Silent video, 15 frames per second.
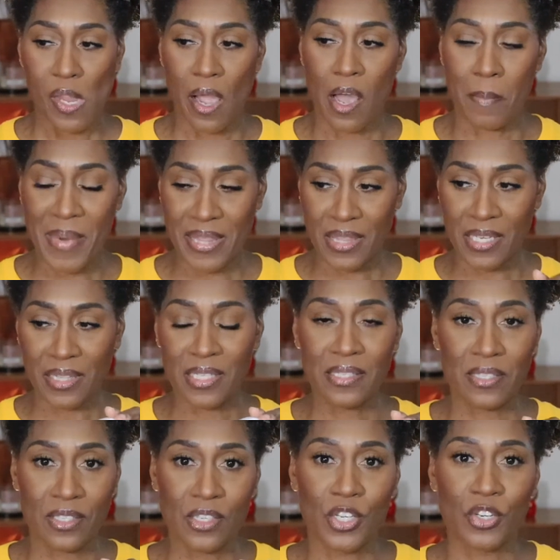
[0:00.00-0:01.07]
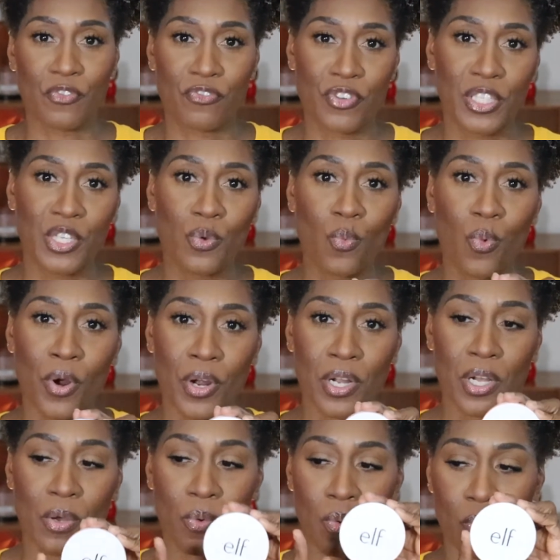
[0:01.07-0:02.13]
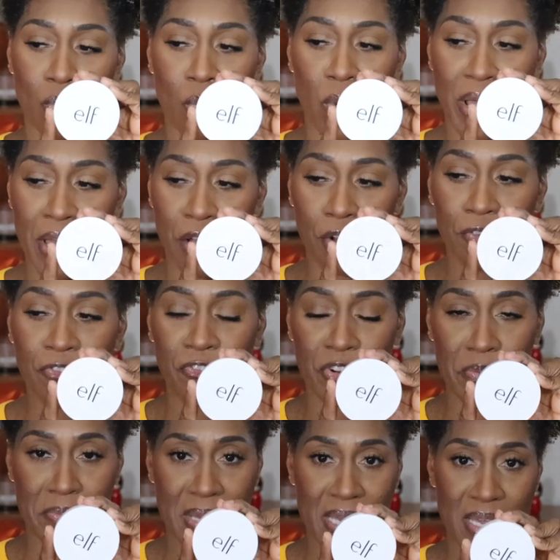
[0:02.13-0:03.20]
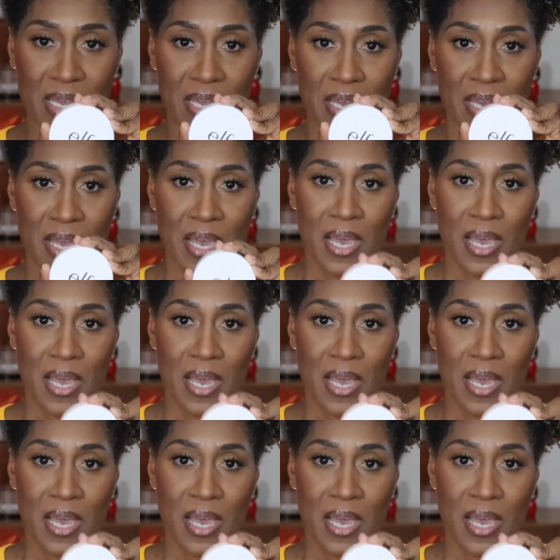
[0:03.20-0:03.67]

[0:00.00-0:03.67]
I think this is going to really work well for me